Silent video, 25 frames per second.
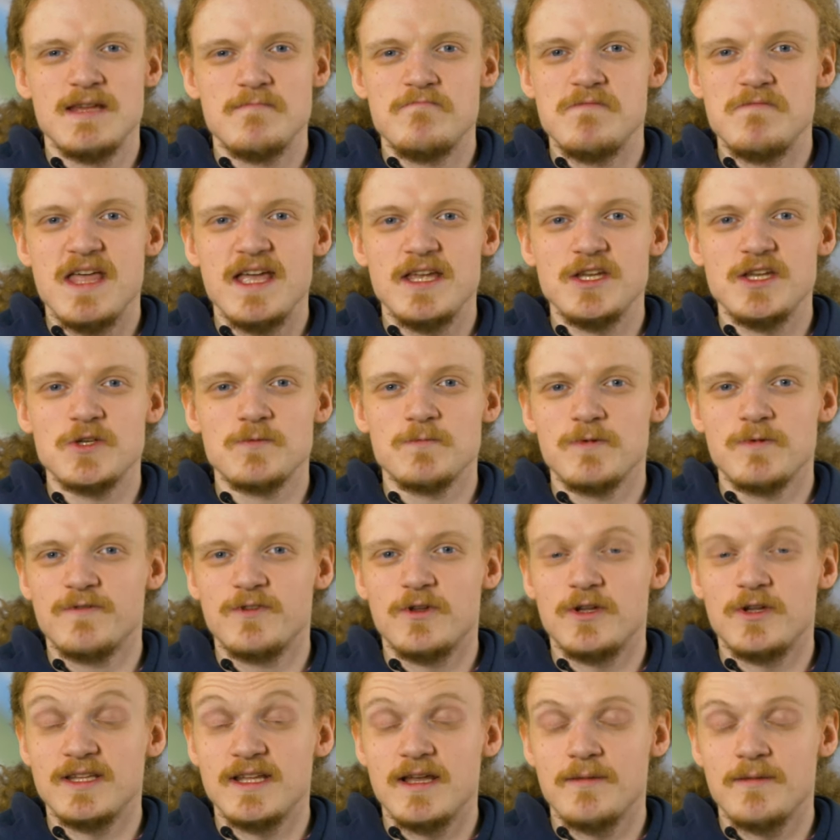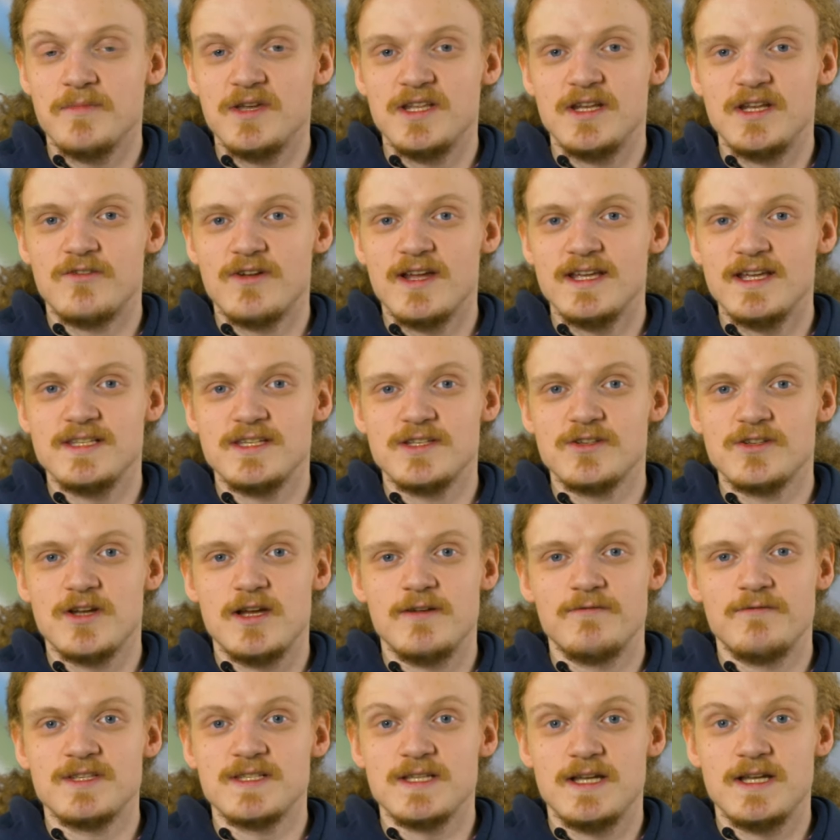nation with not that many racing
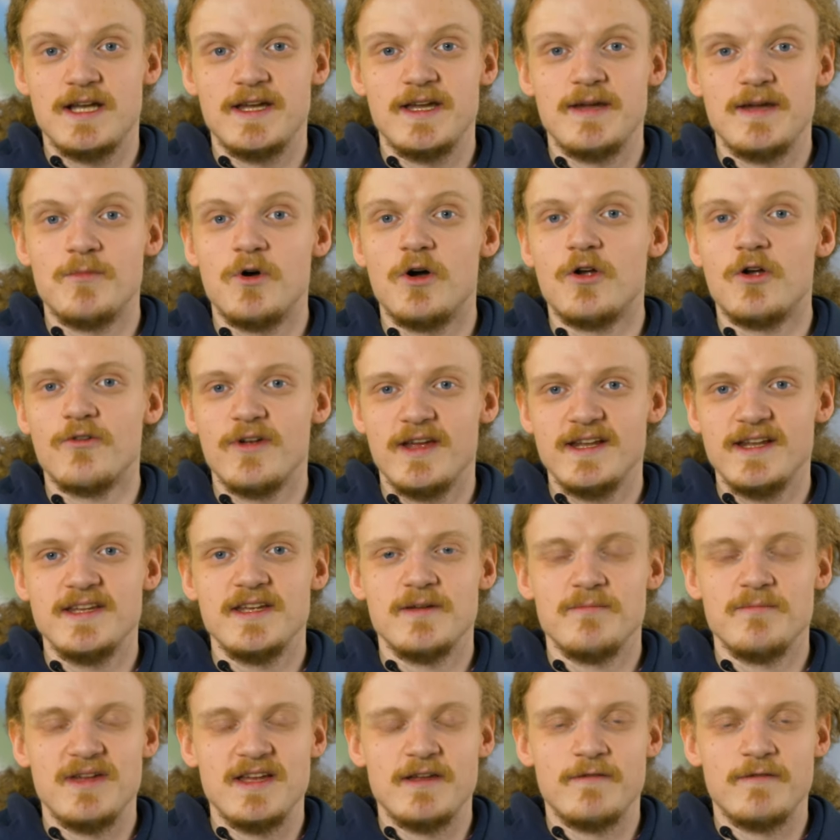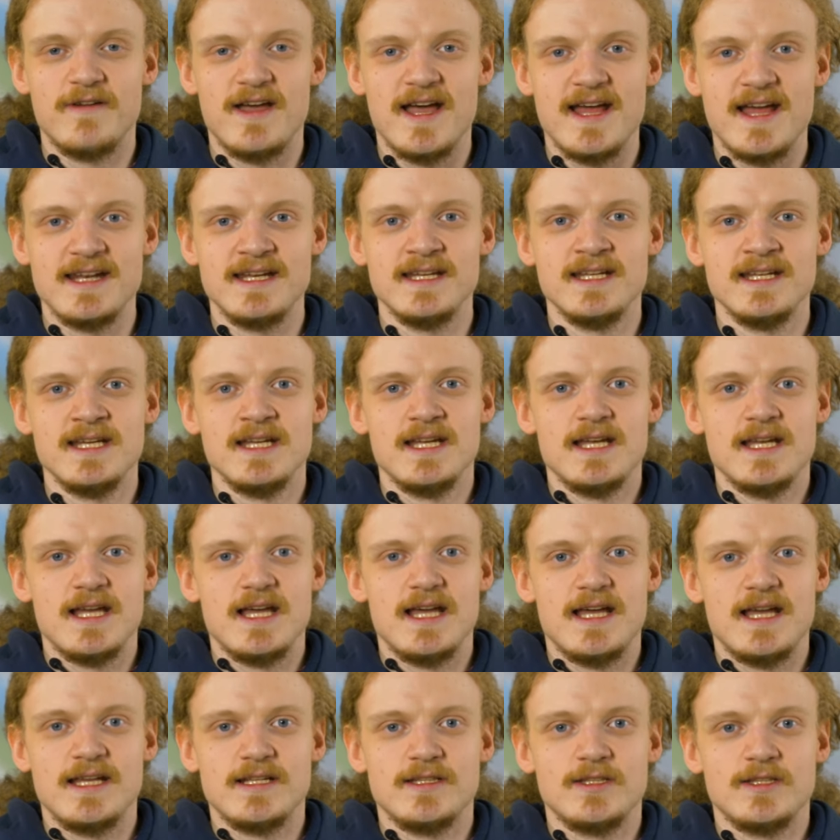drivers, I am already a big fan.
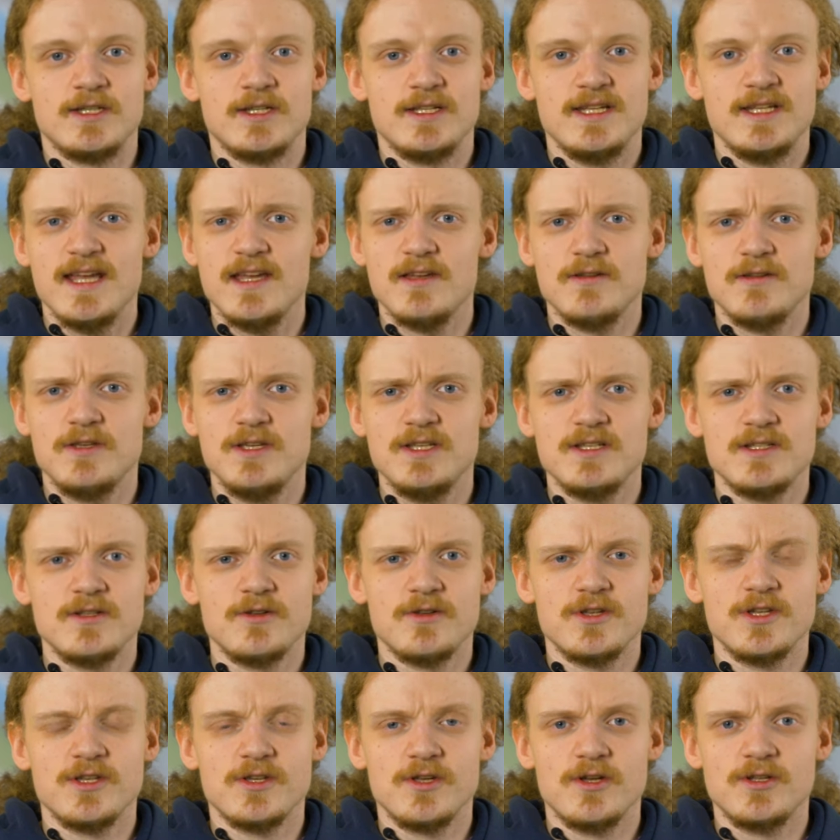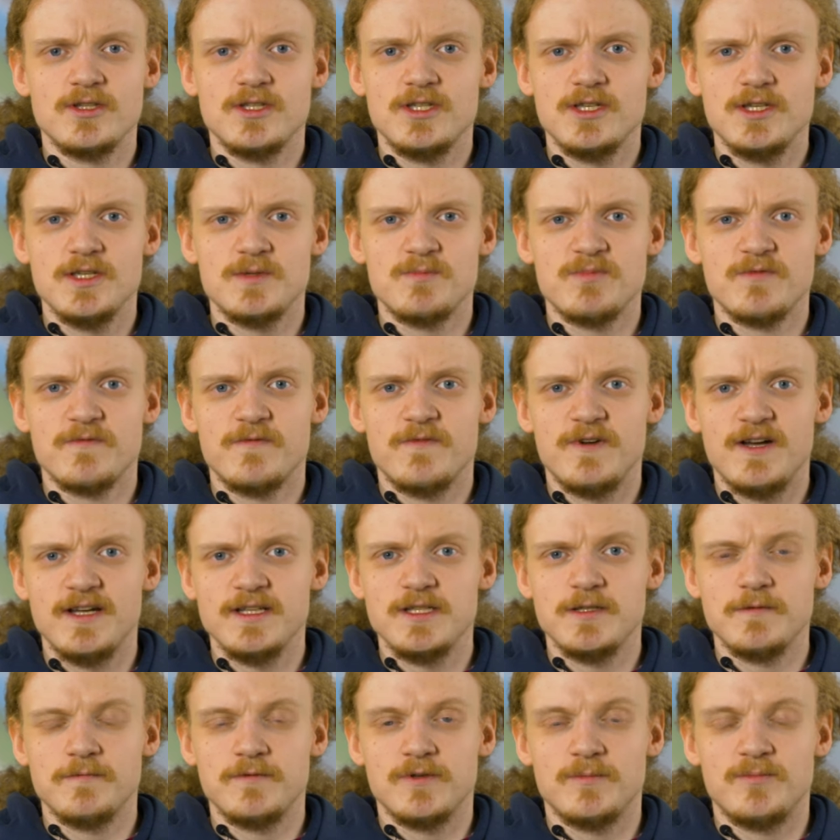And yeah, he's looking good. He's been
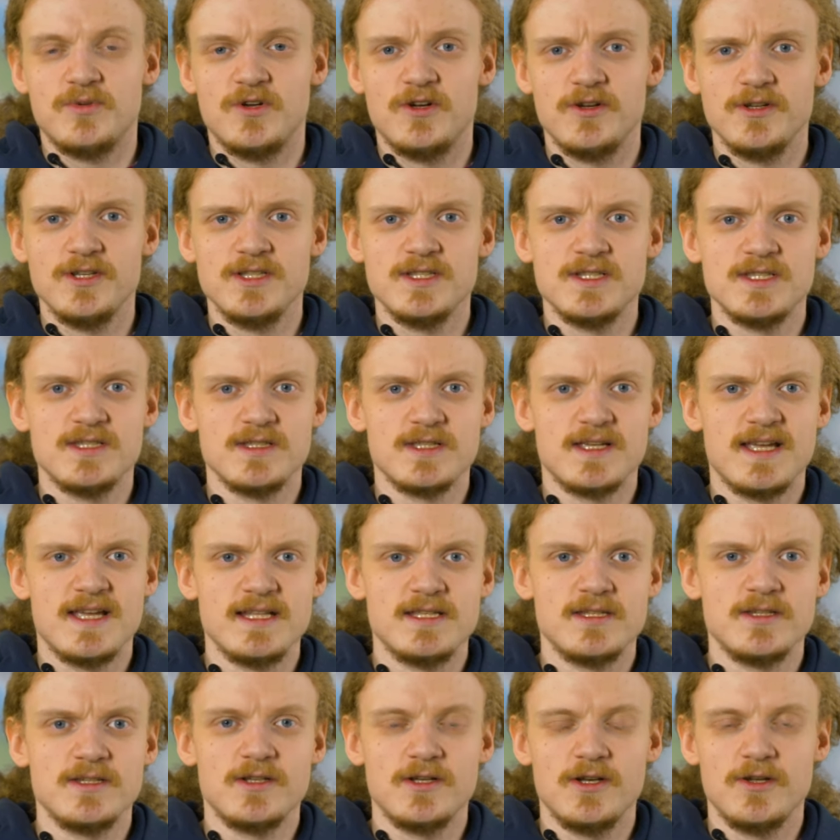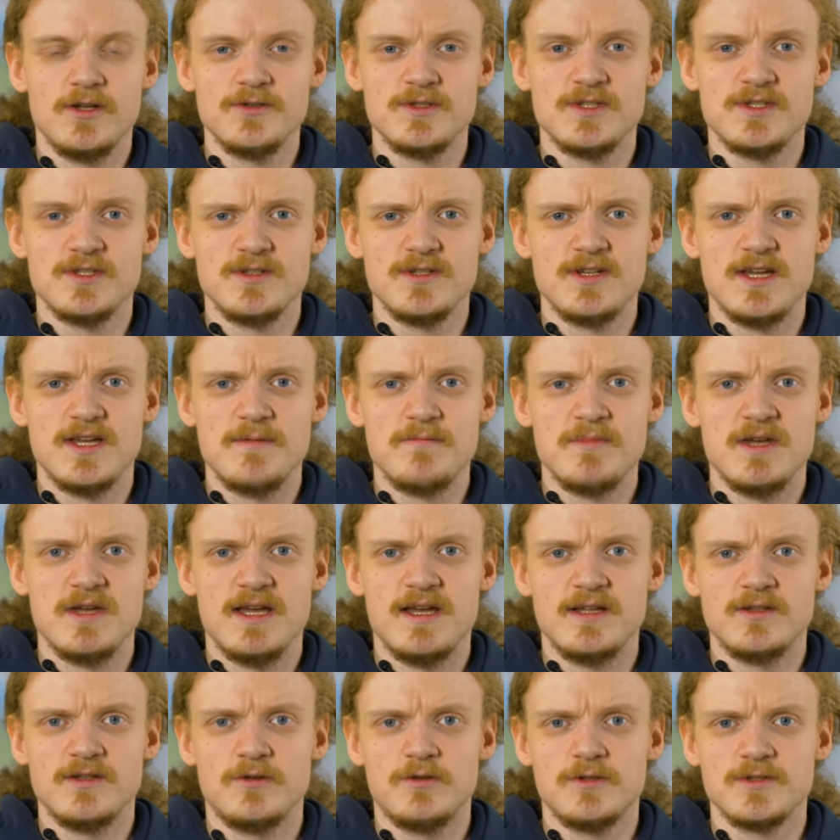fighting for points, getting close to them,
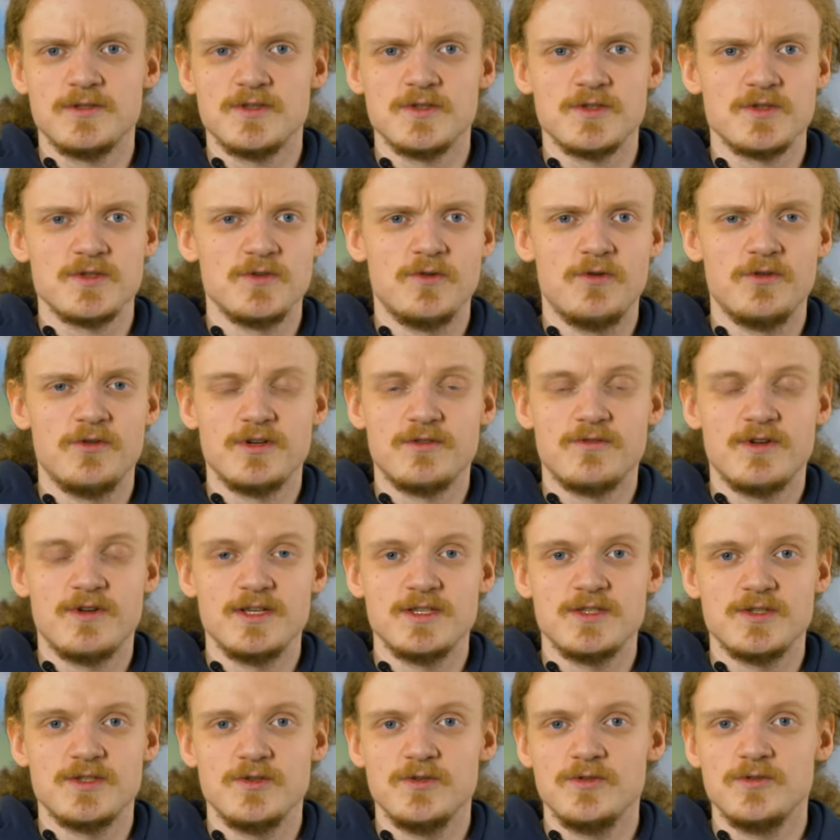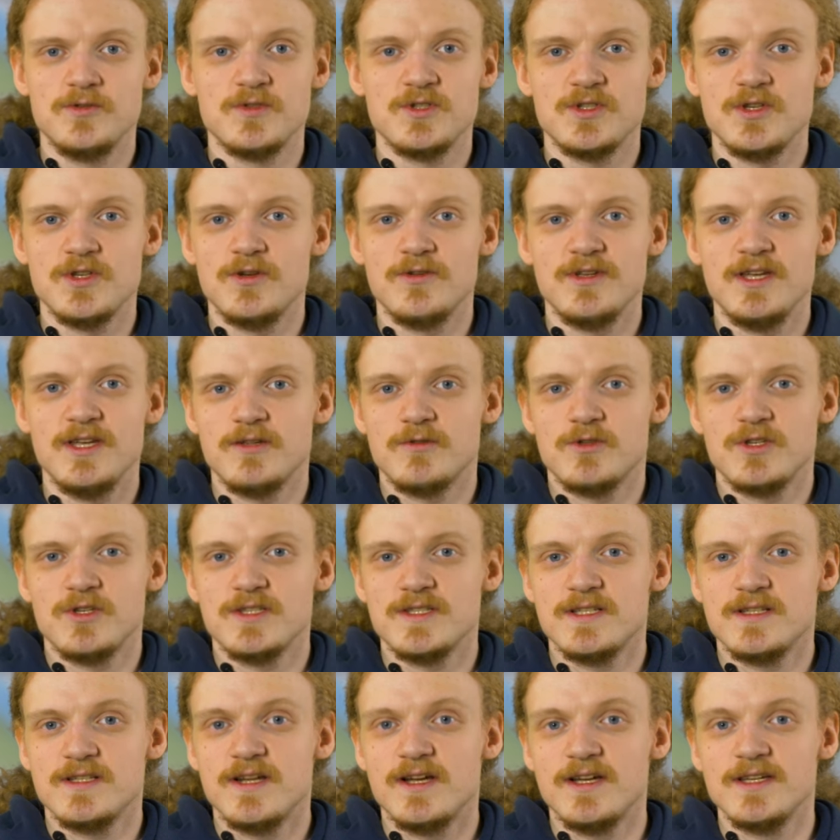and also scored in race two. So yeah,
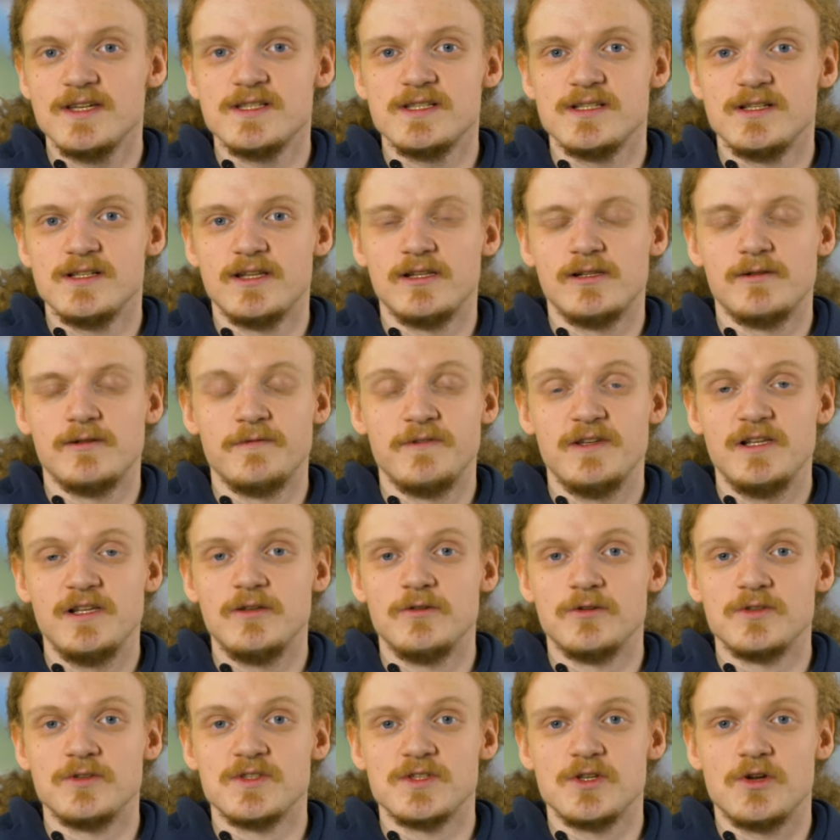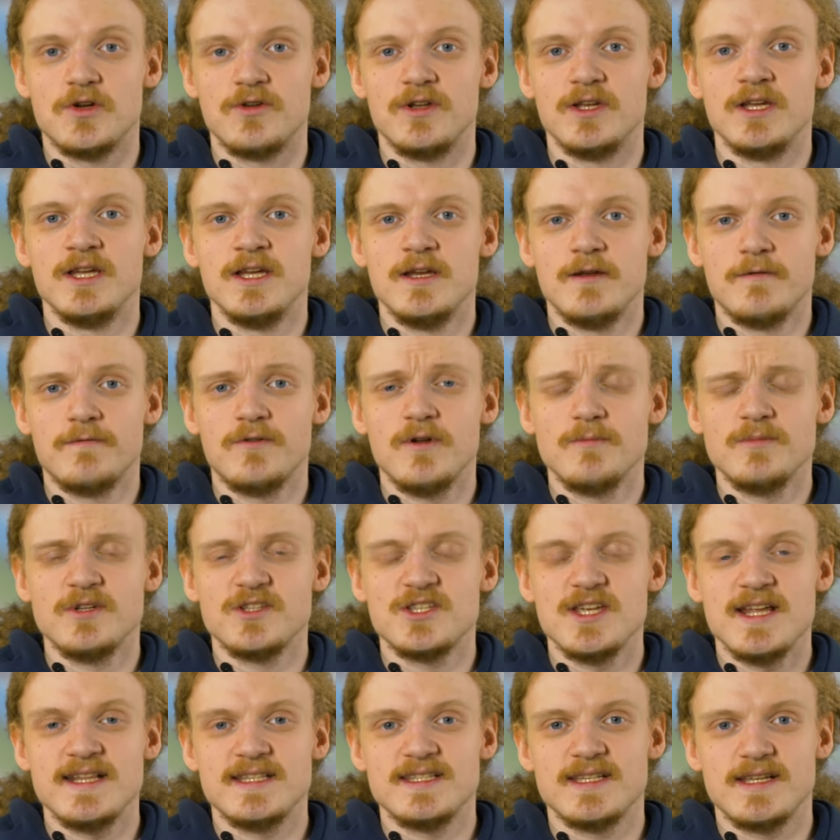just a nice little feel-good story from the
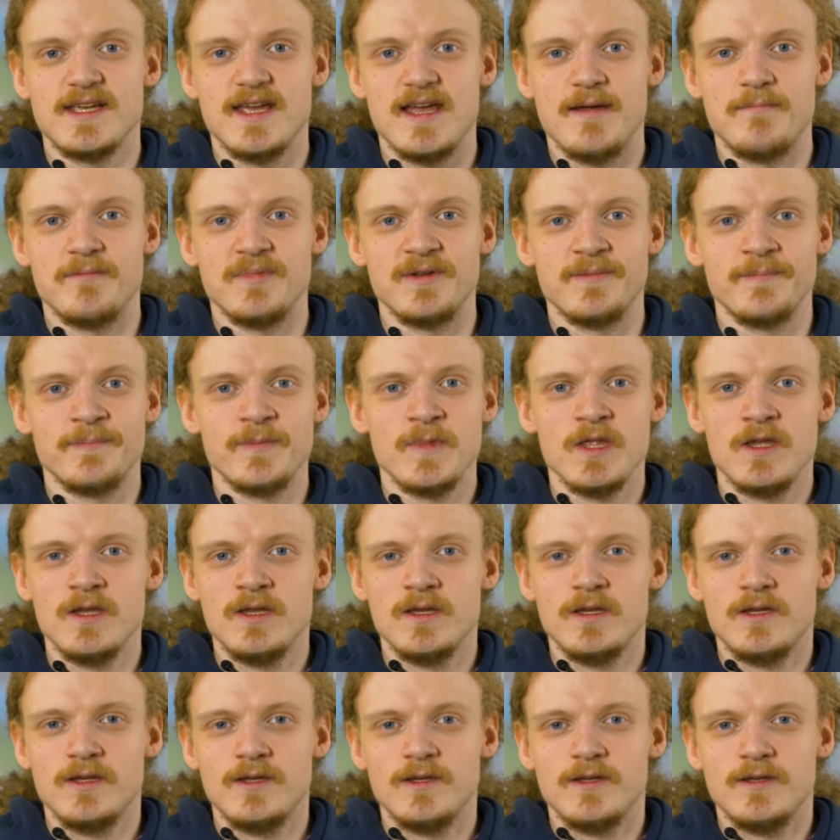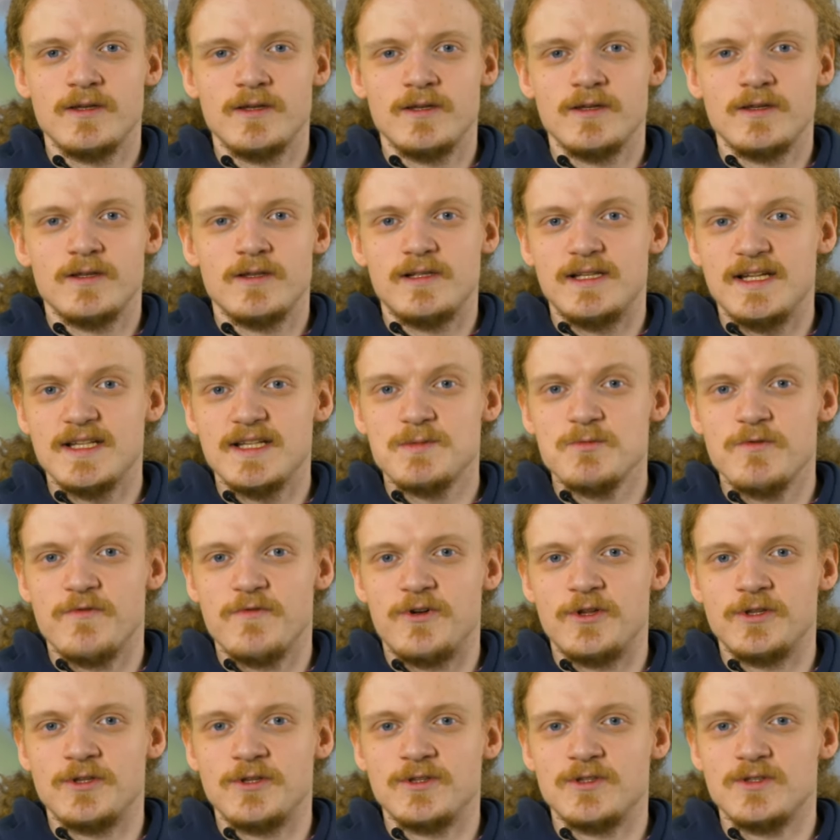Genza camp. Let's move
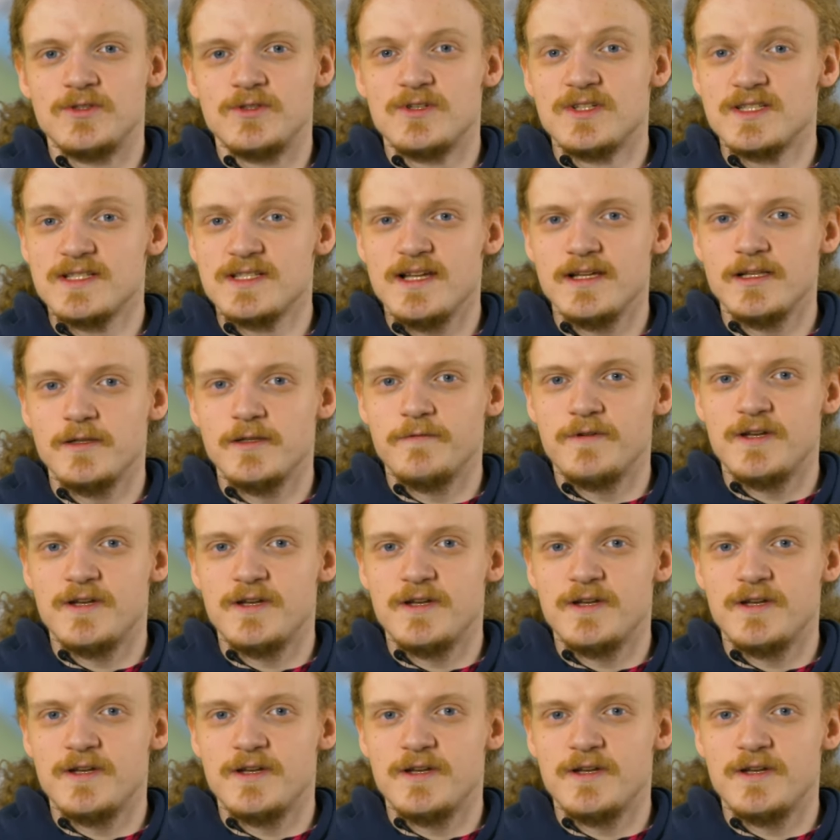on to the slightly